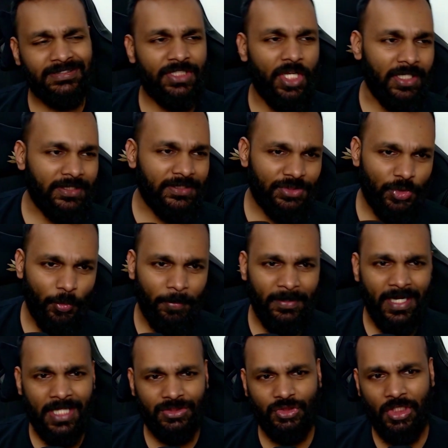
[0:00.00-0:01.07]
got
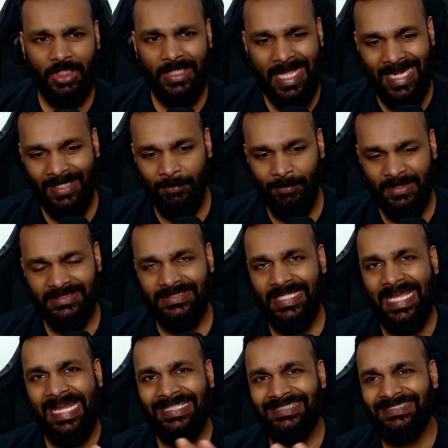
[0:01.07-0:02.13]
supernatural elements.
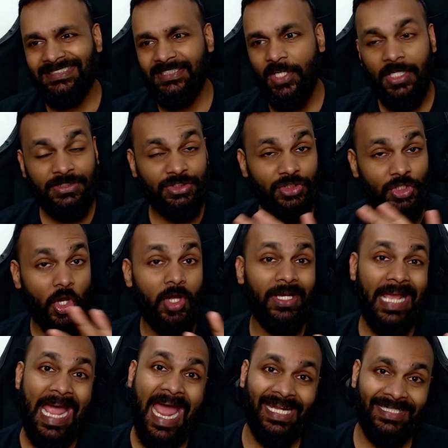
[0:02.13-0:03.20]
It's got strong
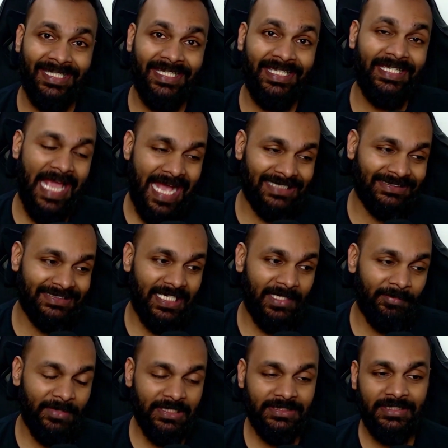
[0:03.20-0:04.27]
anti-caste
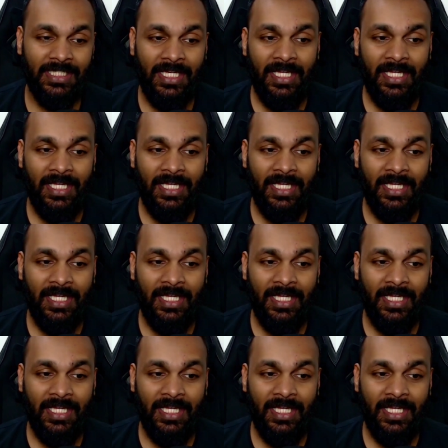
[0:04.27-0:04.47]
elements.